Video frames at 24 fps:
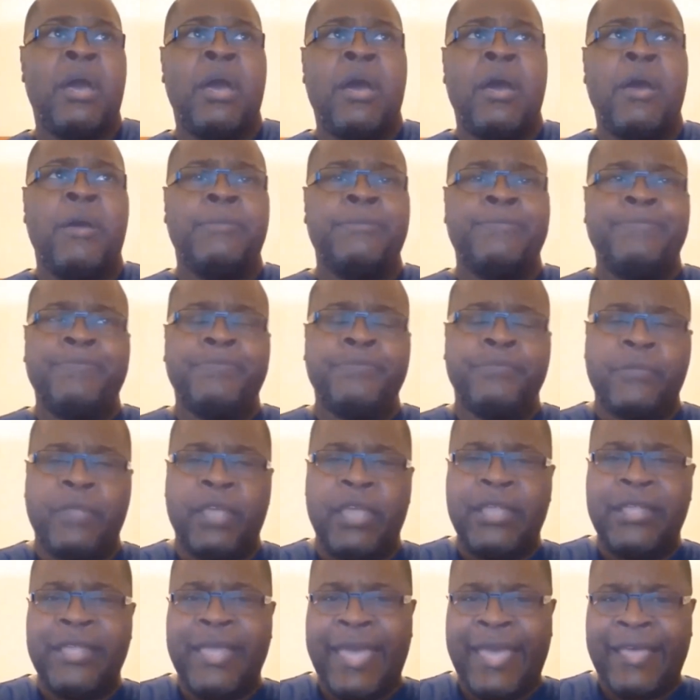Um,
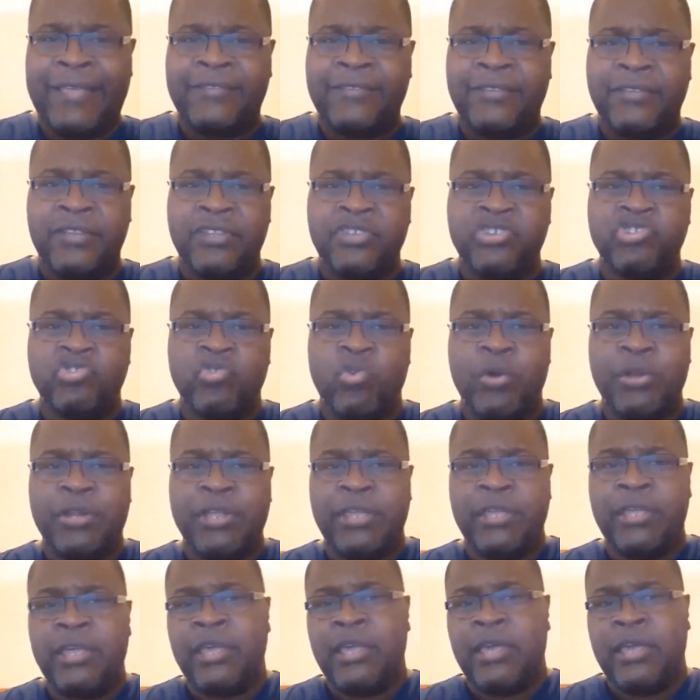in Exodus
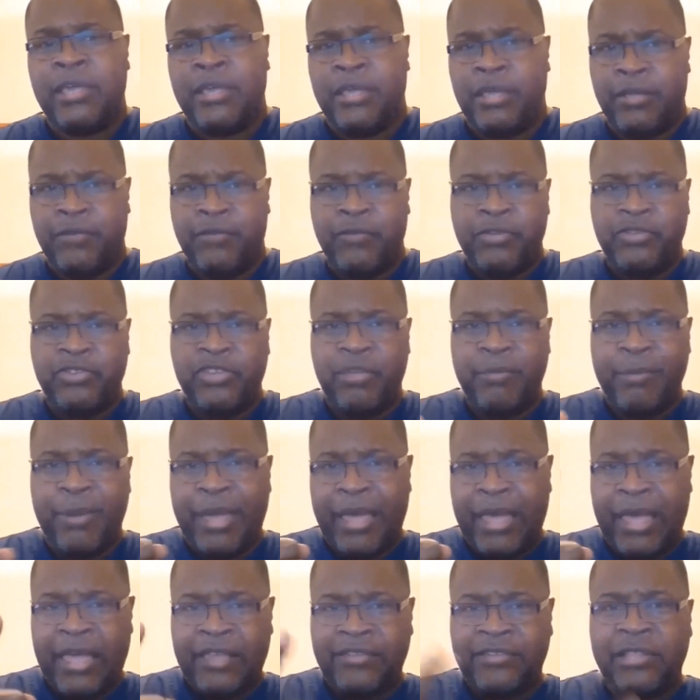20, you see
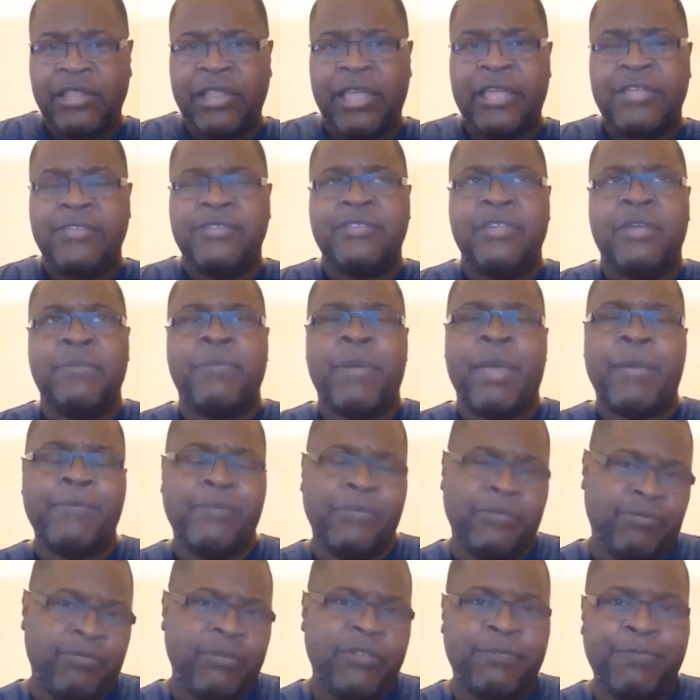my eyes glance up.
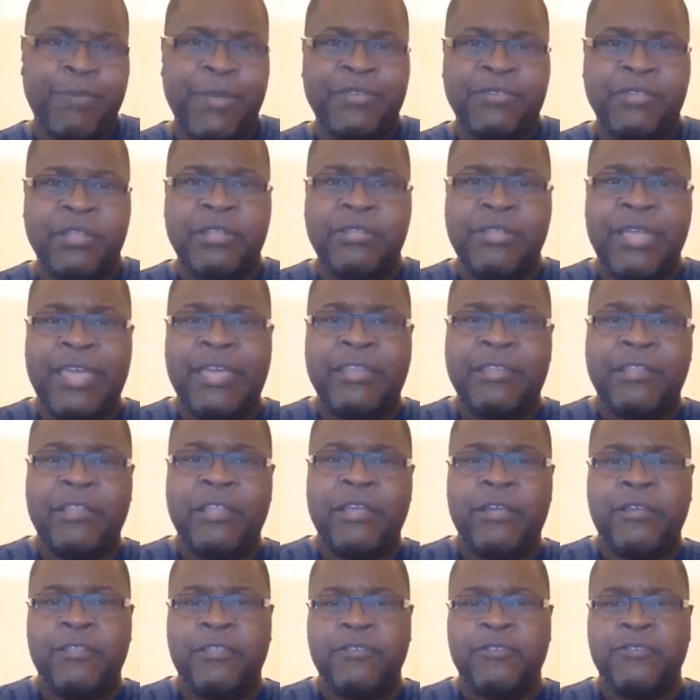I'm just basically taking a
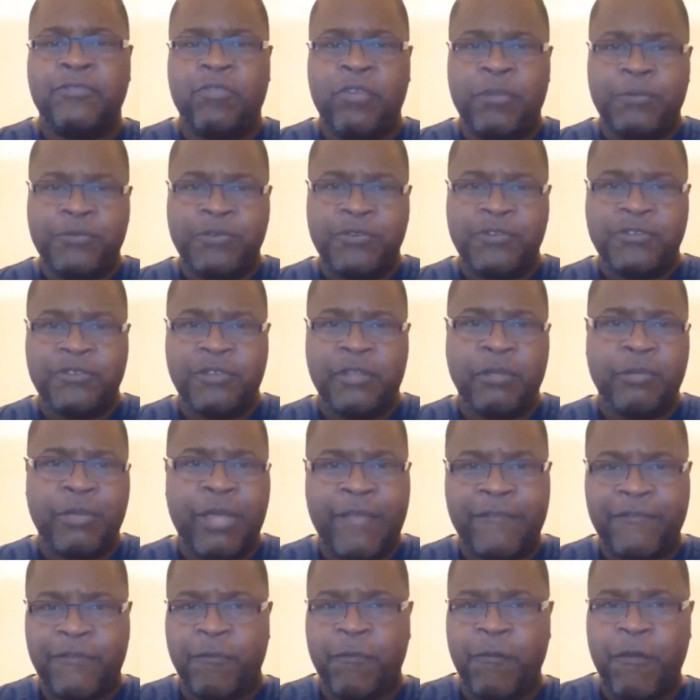look at the scriptures so I don't
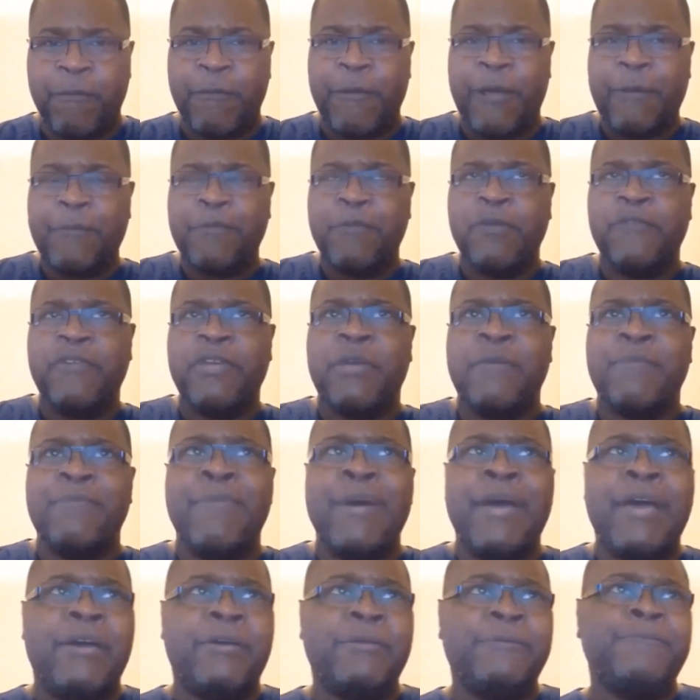have to worry about moving
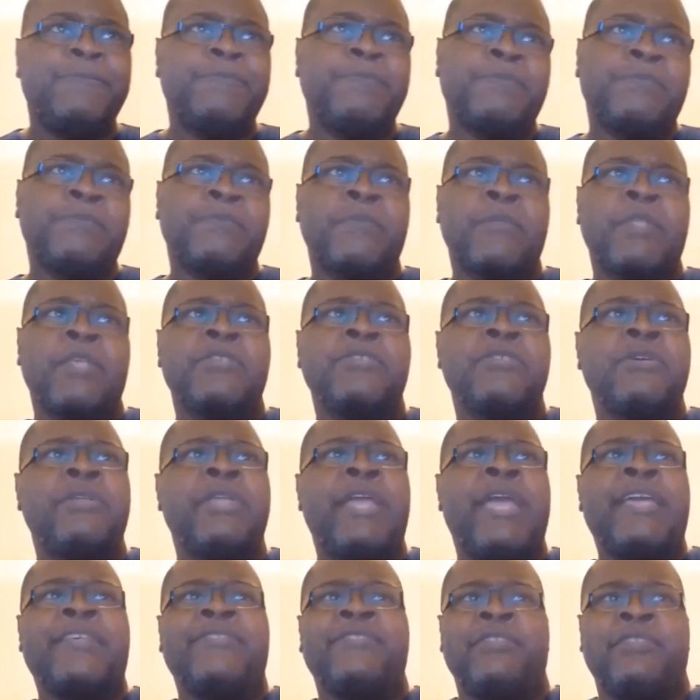about. So in
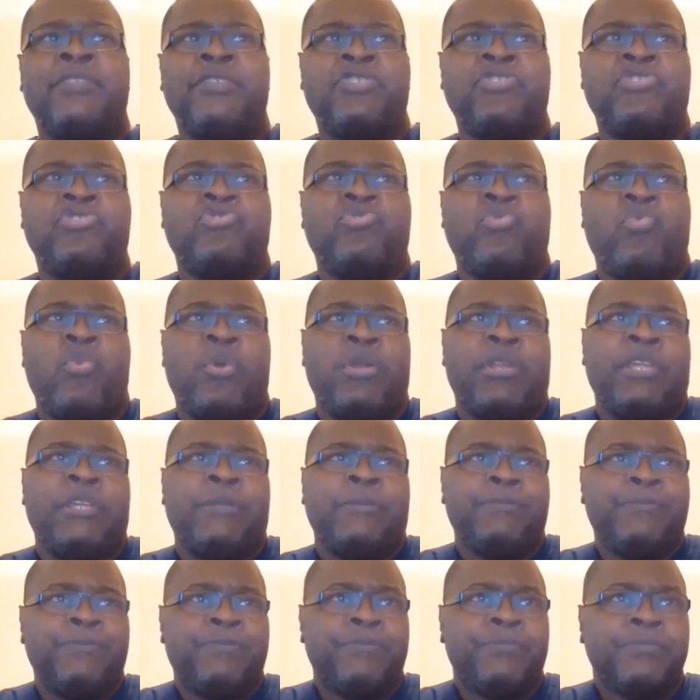Exodus 20,
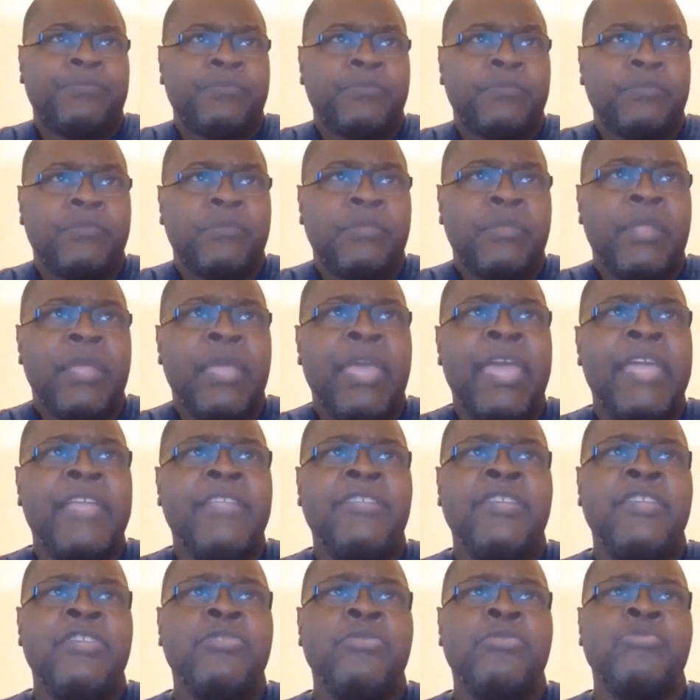
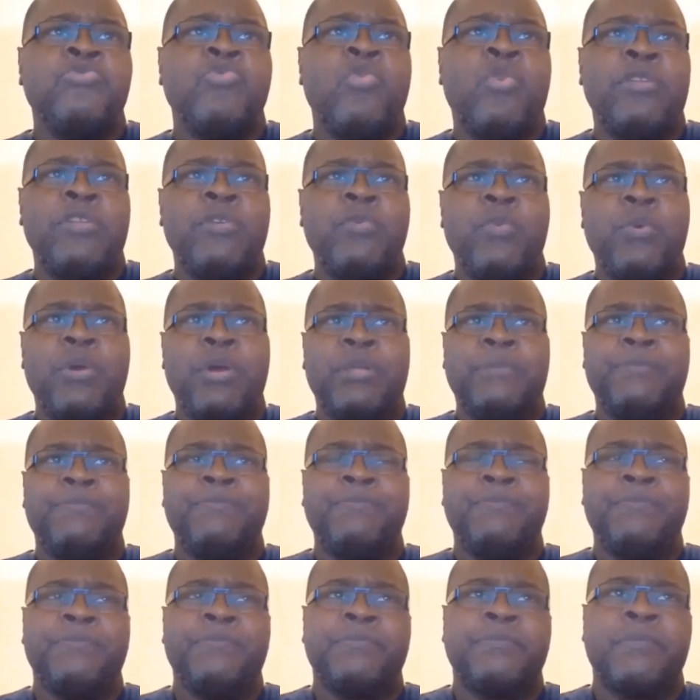18 to 21,
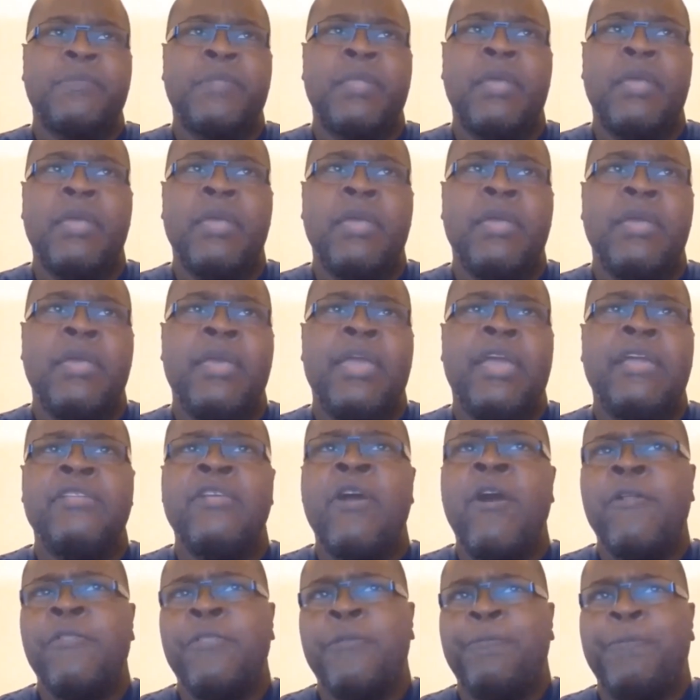and
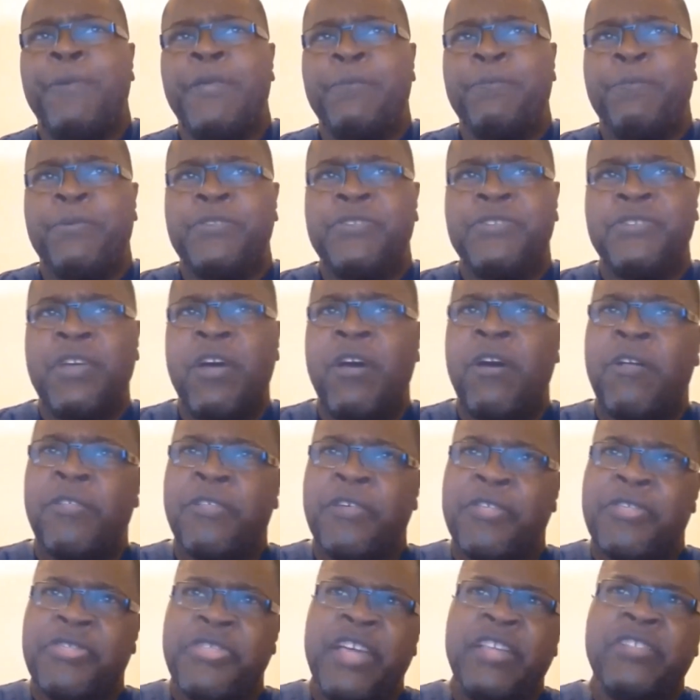all the people saw
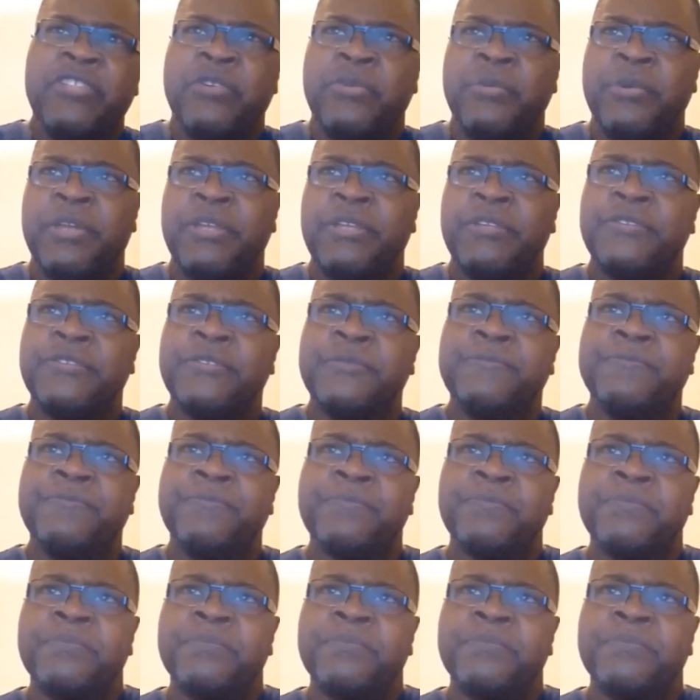the thunderings,